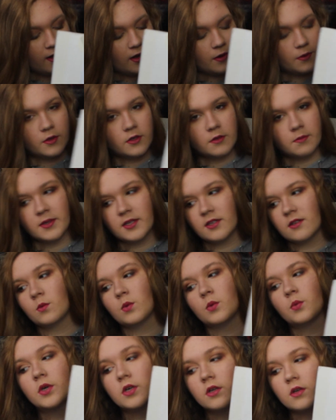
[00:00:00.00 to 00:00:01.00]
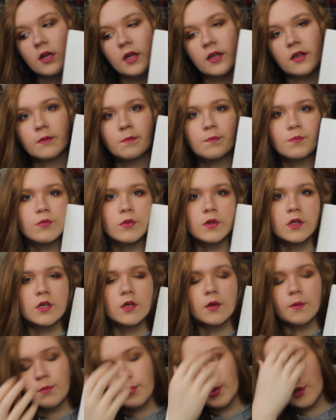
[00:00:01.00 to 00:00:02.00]
hours because we weren't like
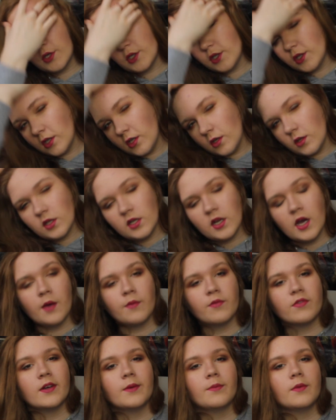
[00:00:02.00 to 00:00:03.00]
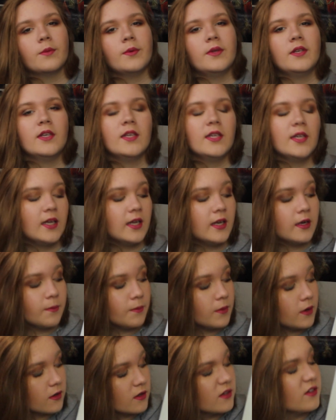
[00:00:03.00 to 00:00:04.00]
pushed to do the time frame, but we did it in a
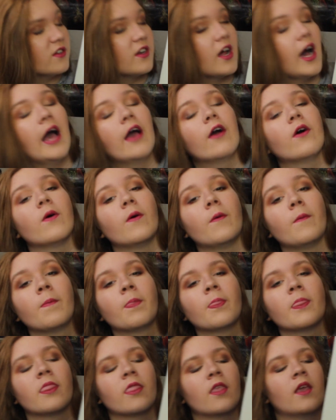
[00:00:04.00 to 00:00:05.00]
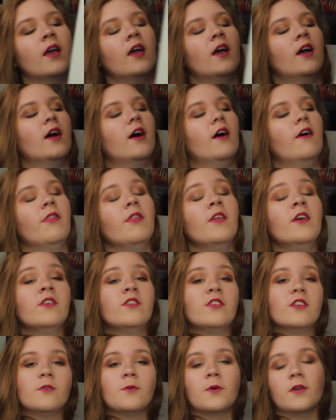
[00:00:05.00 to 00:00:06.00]
mock style. And
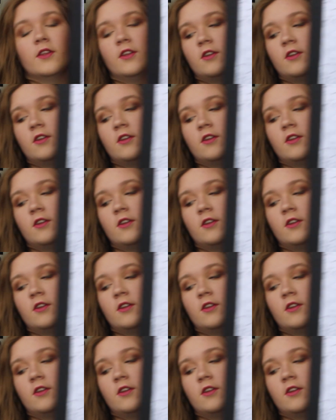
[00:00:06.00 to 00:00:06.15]
this is what